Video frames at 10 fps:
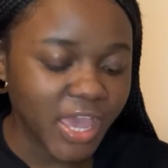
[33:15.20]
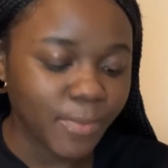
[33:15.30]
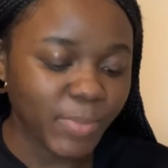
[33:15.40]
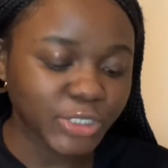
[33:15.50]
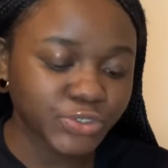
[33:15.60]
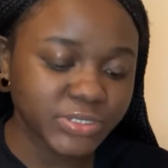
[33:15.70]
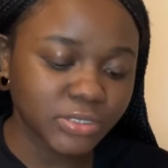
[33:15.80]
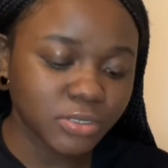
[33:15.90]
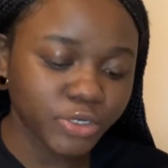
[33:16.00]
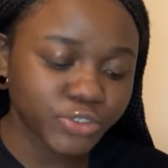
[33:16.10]
By
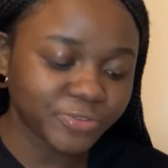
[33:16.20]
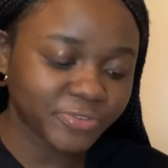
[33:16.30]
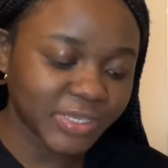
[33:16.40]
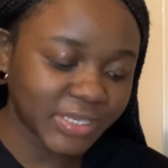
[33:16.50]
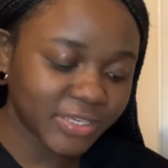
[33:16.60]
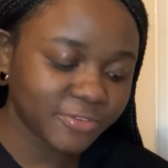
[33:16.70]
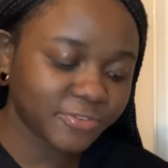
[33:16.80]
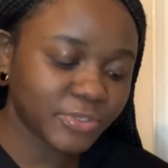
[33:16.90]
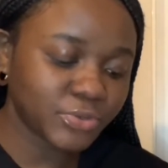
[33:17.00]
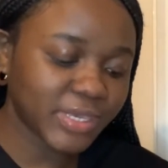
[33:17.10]
choosing not to forgive,
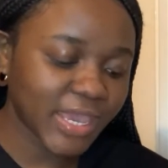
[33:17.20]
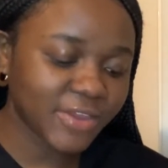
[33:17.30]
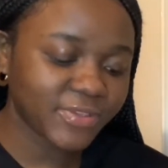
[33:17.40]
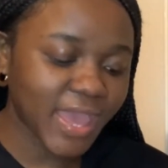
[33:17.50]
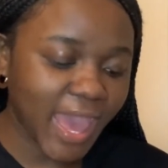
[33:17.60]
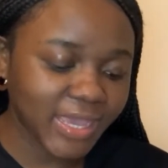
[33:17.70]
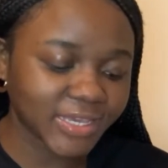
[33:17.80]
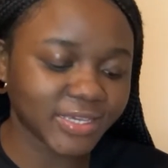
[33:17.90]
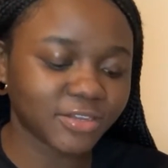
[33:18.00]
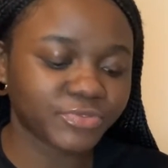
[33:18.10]
you carry
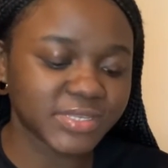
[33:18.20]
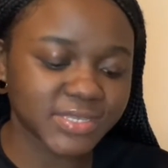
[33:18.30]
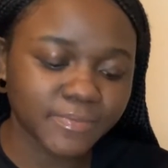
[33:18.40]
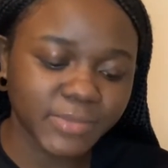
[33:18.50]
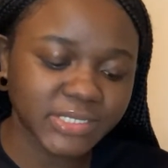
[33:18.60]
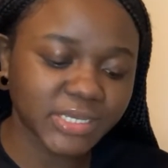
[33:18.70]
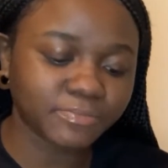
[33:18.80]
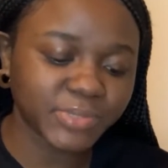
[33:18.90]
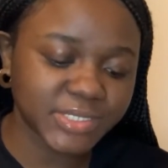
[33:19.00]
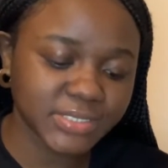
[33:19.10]
anger, resentment,
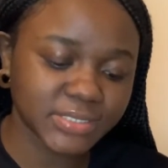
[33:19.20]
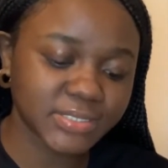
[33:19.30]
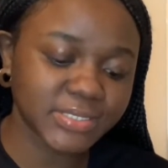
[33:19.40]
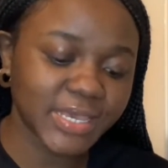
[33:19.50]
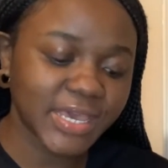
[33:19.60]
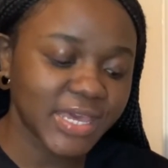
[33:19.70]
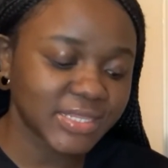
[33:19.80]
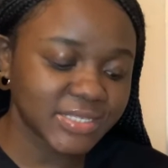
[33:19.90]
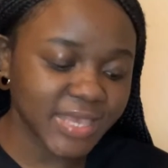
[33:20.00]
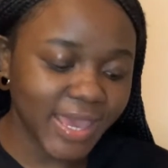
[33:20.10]
and bitterness.
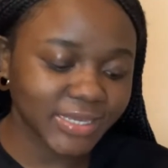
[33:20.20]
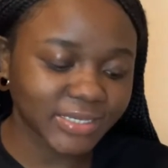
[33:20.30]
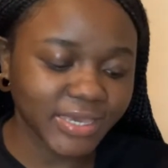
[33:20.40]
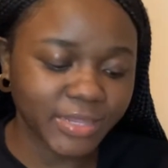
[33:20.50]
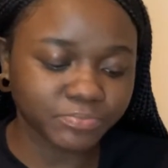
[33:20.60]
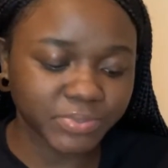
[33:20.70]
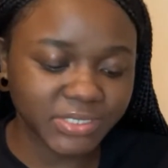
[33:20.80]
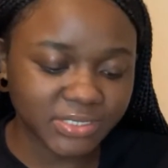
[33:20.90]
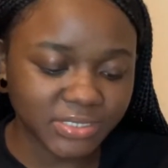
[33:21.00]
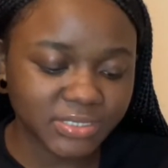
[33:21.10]
This anger and
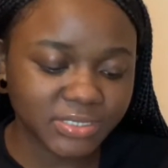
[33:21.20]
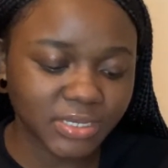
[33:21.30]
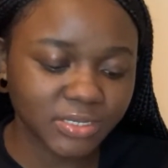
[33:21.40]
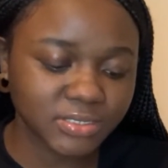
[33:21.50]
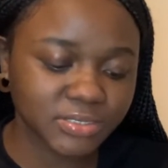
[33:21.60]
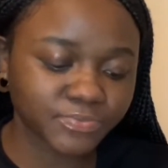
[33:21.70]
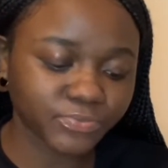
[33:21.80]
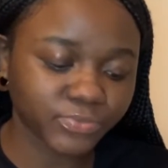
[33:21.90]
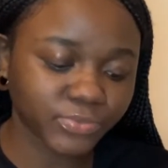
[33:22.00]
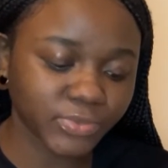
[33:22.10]
bitterness is
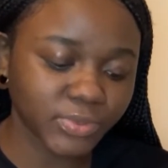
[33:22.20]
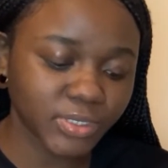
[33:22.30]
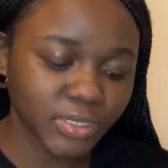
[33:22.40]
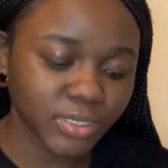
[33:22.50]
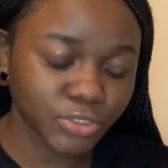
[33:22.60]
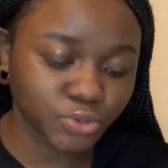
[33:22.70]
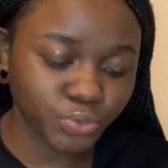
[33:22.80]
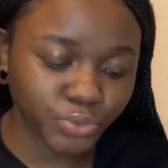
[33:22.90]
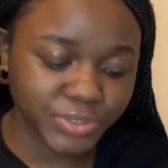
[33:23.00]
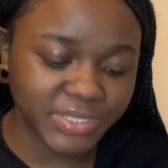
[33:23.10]

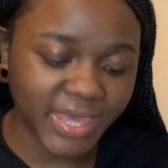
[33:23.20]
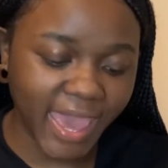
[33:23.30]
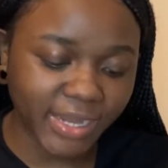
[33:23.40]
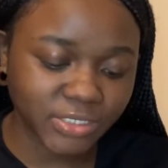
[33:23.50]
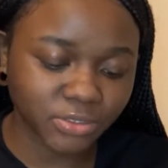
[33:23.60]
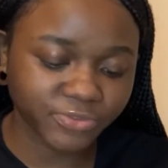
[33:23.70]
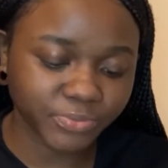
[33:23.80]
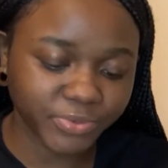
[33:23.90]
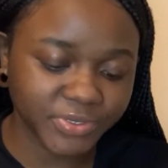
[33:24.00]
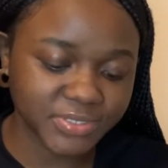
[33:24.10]
towards the act of
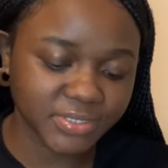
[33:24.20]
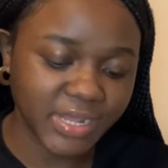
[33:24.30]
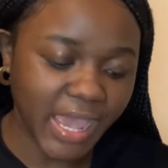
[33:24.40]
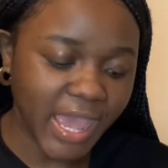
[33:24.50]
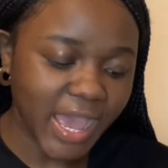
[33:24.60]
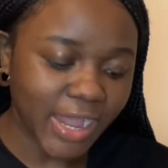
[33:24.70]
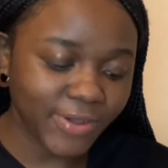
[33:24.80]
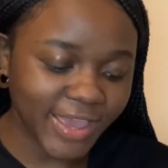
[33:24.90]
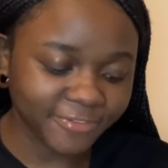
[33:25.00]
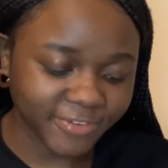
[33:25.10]
the person.
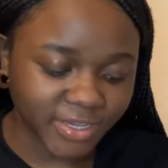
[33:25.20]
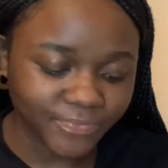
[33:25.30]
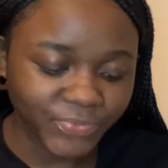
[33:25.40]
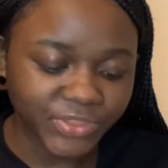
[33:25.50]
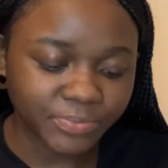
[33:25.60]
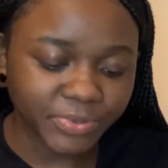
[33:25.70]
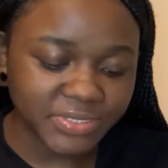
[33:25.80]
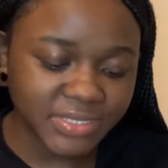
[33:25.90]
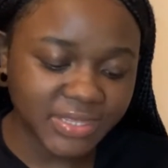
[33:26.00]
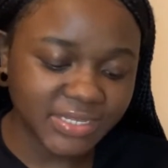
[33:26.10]
However, the
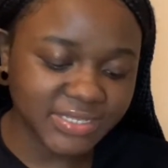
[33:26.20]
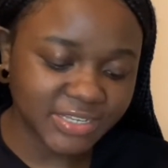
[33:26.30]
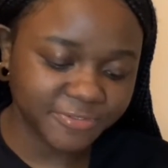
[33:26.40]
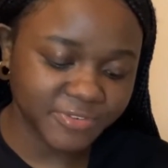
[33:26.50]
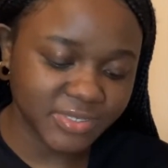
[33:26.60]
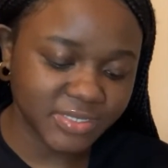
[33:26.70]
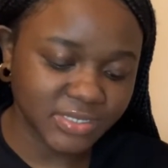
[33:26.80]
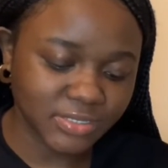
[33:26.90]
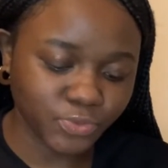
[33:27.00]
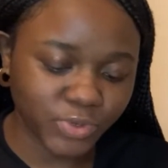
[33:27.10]
person that suffers
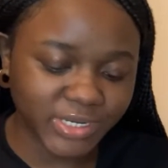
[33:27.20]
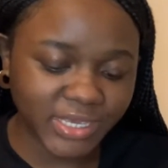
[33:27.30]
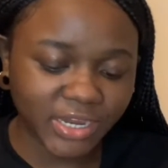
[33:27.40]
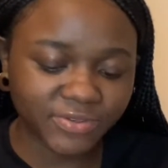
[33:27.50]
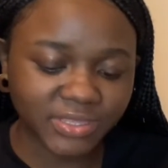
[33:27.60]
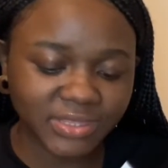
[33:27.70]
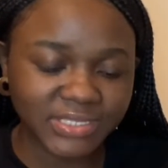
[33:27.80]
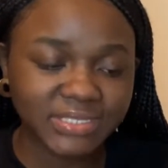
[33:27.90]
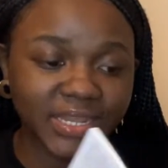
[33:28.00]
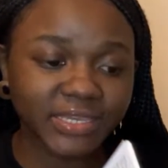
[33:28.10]
is the one carrying
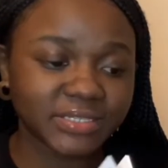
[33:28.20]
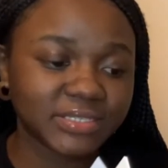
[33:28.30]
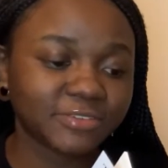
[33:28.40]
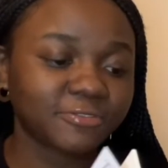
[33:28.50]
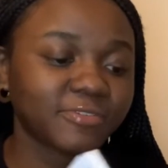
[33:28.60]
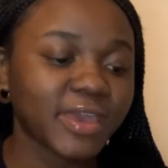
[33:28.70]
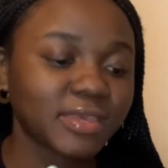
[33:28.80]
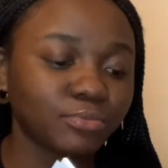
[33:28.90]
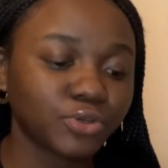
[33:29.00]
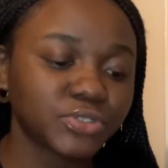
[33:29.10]
these negative
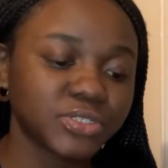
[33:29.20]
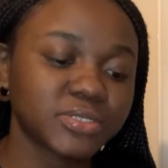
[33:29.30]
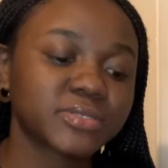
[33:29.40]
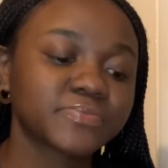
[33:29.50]
emotions.